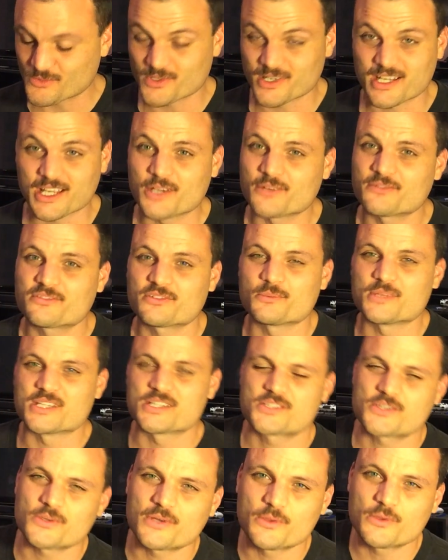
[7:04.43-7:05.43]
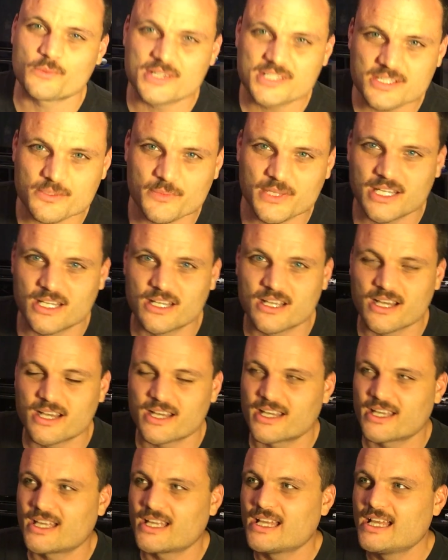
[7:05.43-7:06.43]
work out for me. So I went to meet a
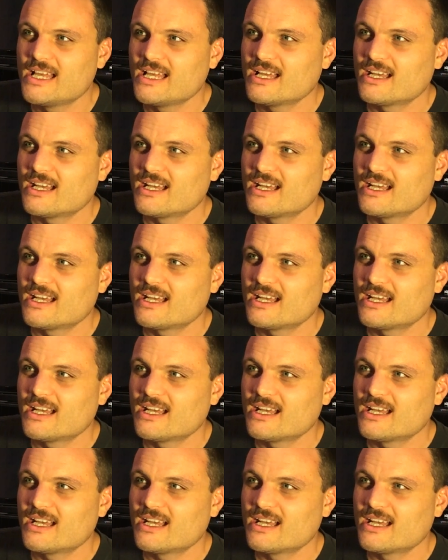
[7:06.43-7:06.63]
guy.